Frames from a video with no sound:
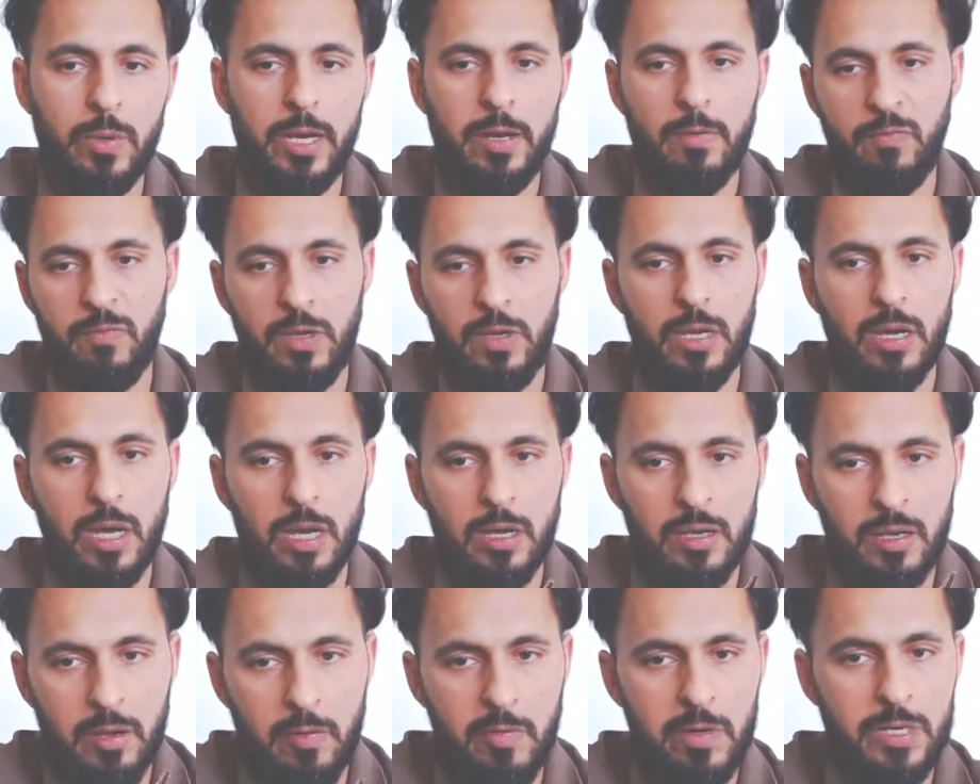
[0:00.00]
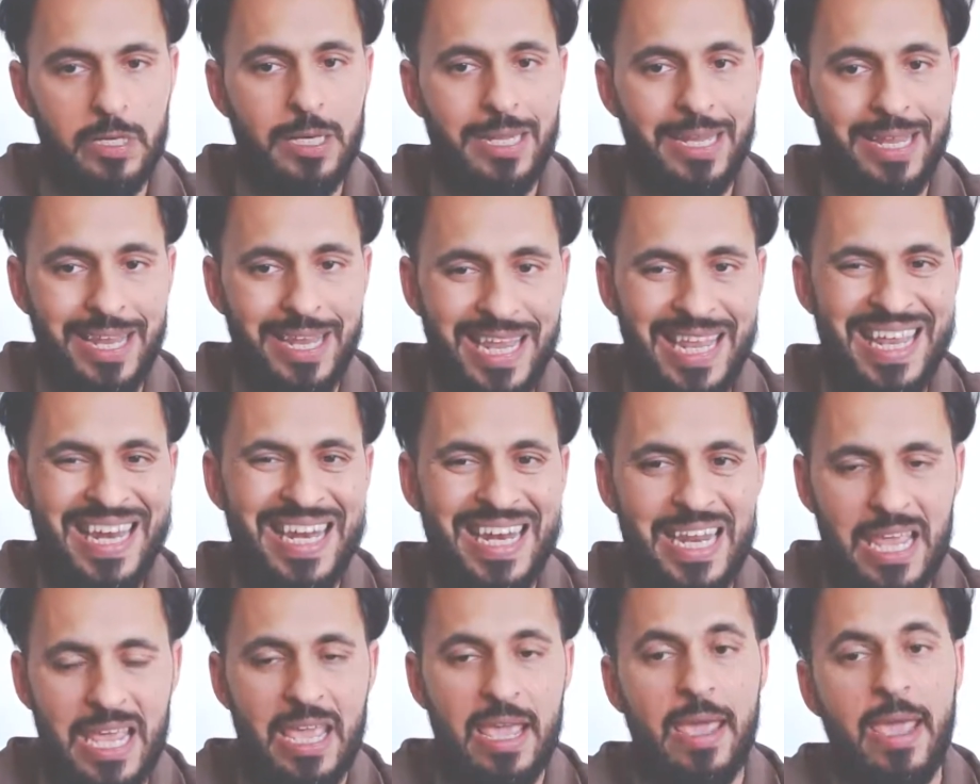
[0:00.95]
where we are currently
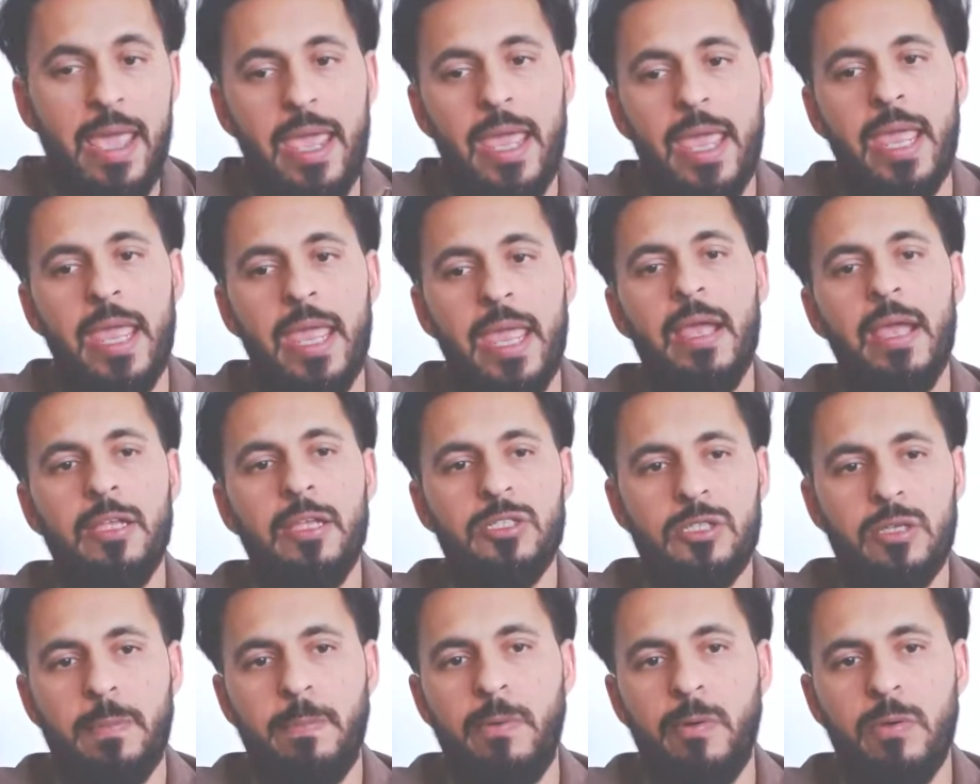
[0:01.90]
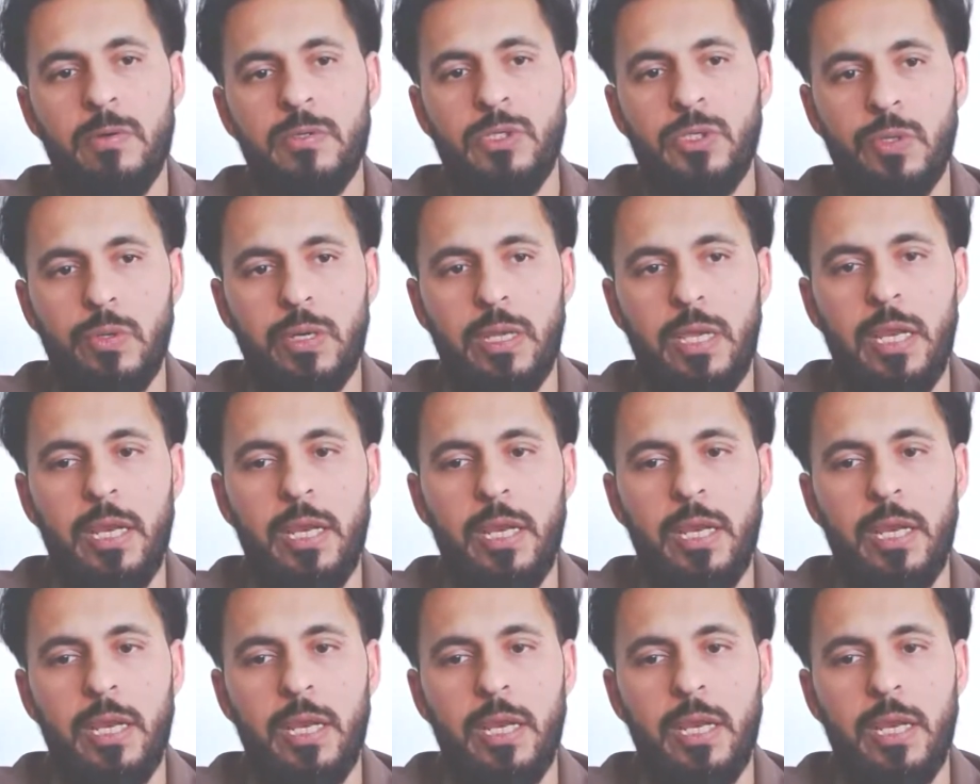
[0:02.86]
in a support zone,